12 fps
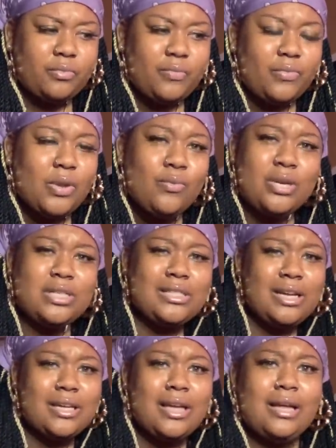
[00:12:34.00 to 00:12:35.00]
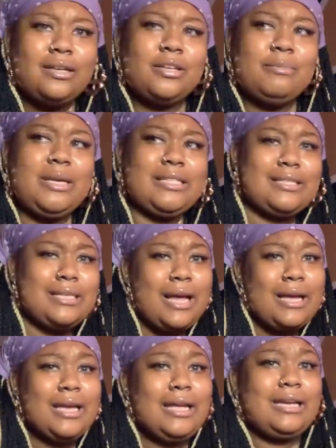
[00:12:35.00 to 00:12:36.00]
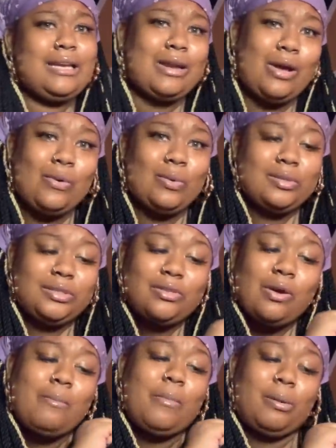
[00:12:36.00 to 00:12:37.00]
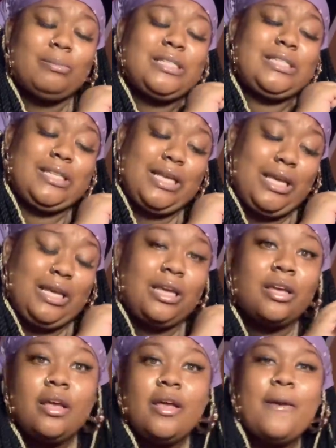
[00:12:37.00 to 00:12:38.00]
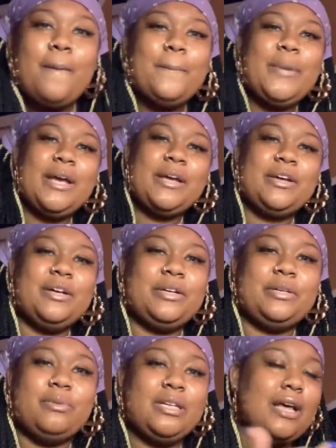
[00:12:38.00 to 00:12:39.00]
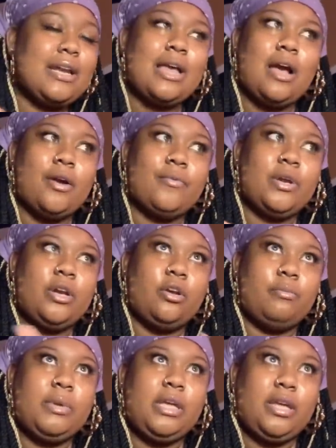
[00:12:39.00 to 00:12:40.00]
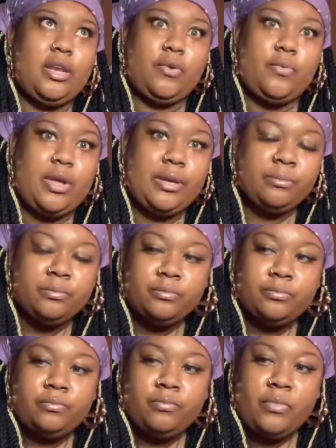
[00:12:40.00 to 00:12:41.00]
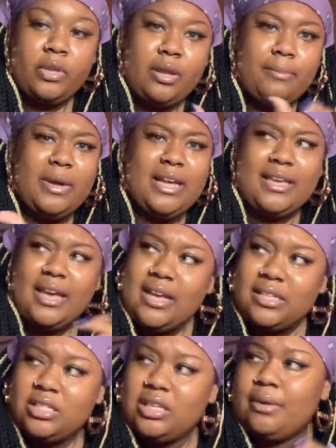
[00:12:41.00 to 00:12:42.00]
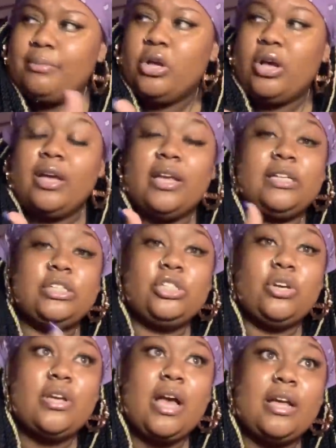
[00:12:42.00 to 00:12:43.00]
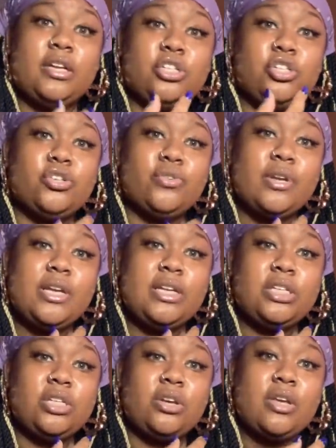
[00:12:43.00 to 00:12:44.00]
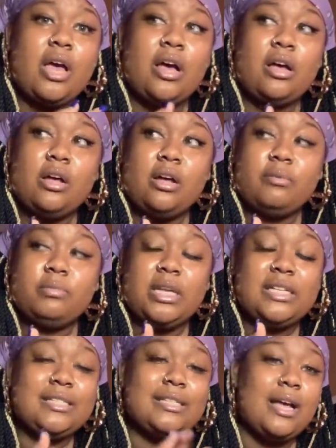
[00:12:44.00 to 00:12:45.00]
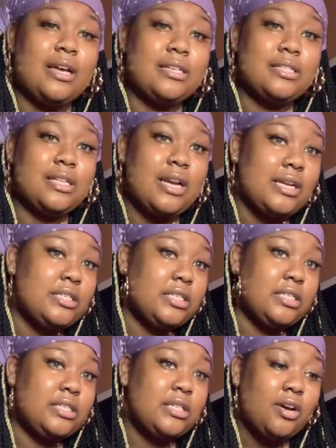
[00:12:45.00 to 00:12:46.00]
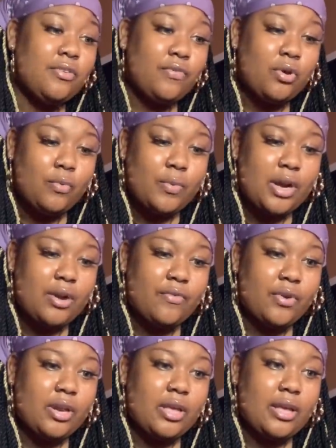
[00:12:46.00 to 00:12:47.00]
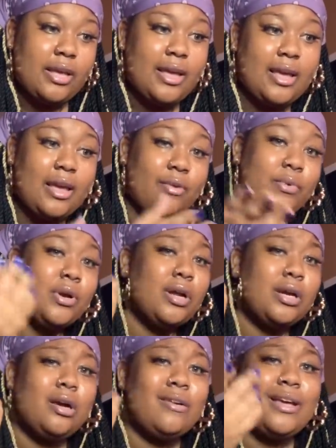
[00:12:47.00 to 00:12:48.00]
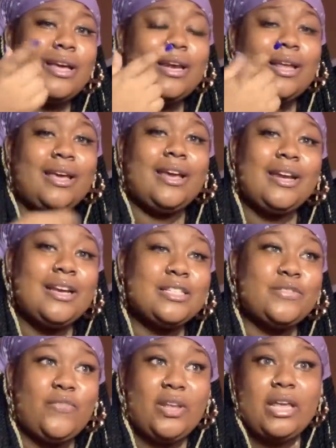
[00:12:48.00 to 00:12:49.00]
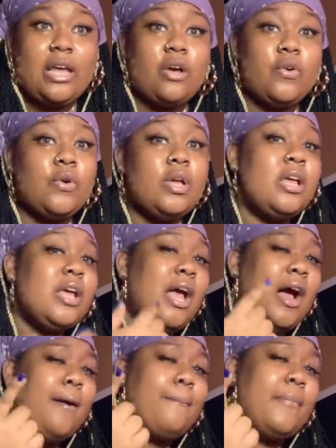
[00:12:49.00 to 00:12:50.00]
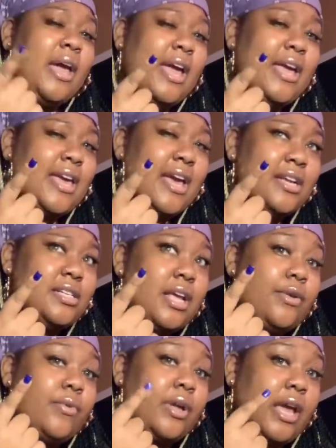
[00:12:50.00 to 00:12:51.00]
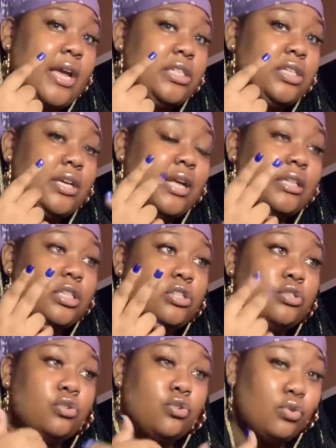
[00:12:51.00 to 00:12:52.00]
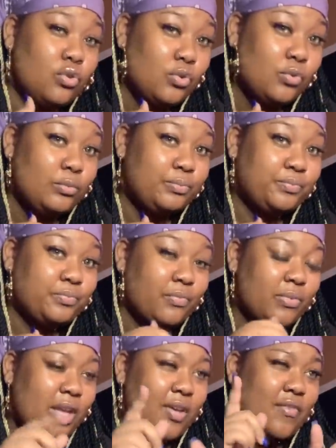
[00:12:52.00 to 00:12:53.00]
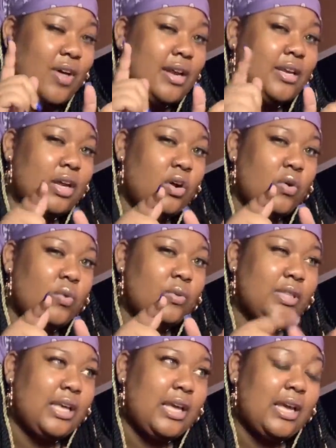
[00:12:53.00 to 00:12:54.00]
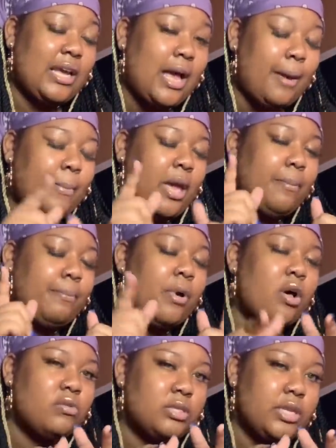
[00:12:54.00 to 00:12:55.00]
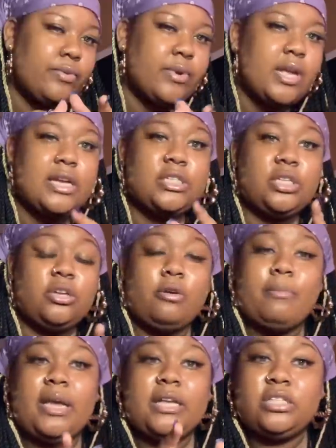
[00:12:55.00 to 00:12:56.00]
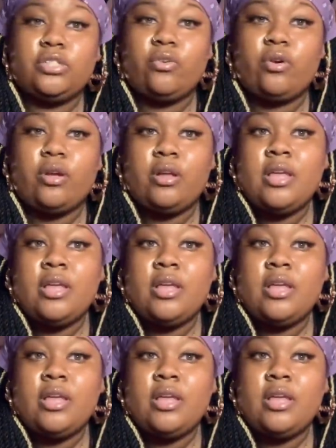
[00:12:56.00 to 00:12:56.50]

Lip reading: I want to talk to y'all a little bit so y'all get to know, you know, Mama T. But, a lot of y'all already know me anyway. But yeah, so let me go ahead and show y'all this tree, show y'all they stockings that I just stuffed or whatever. And we're going to go ahead and end this video. I may catch their reaction after school. If I don't, then I may post their reaction on my Instagram.